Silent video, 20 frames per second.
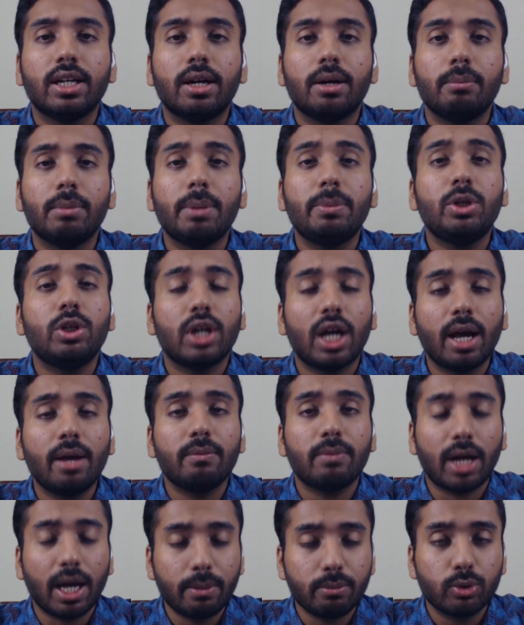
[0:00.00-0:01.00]
Maybe
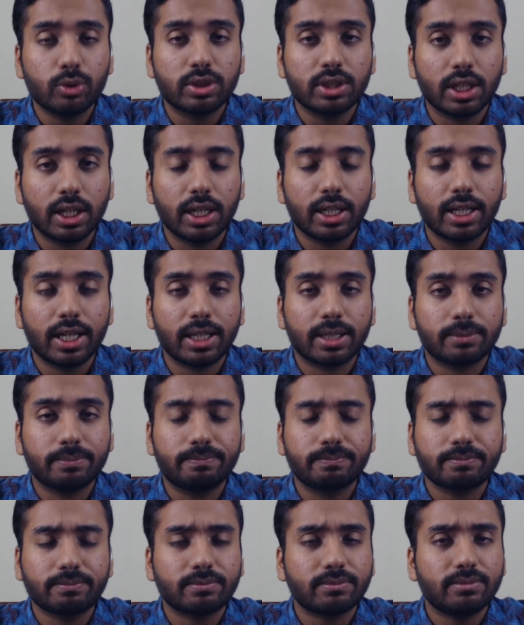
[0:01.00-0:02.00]
I'm more certain that
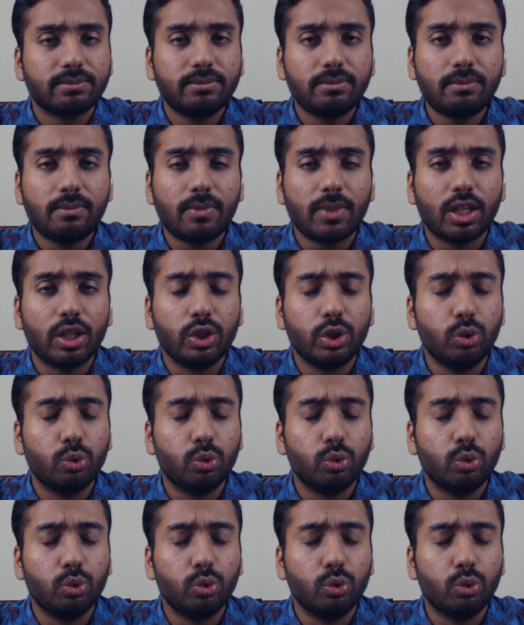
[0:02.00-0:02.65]
you